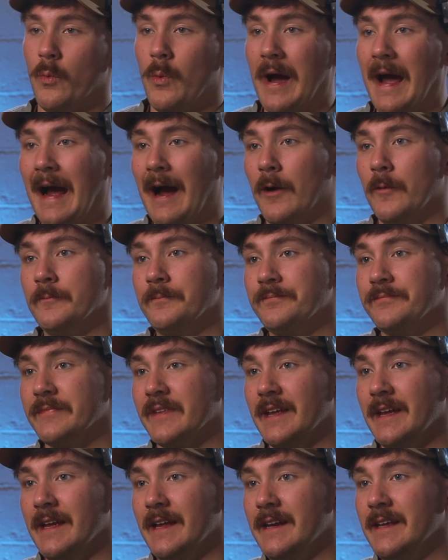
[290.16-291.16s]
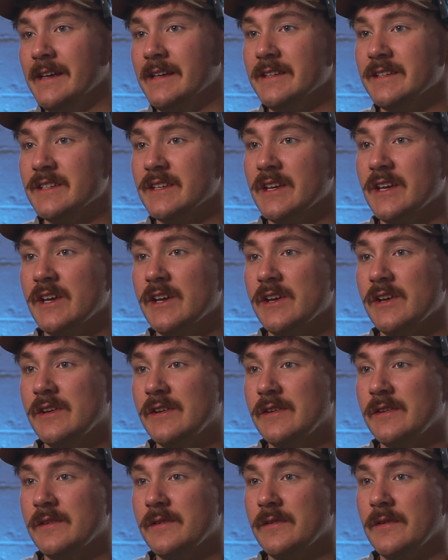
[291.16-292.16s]
wow, it is
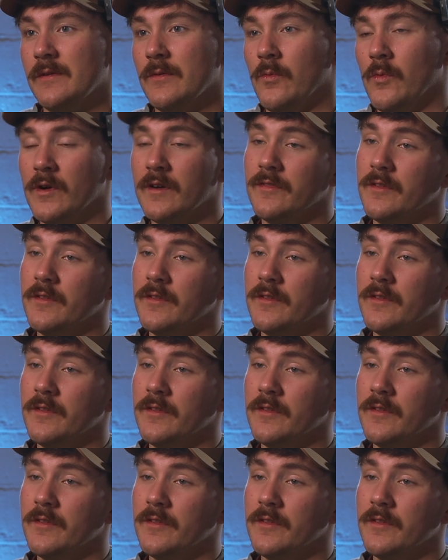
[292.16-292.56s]
one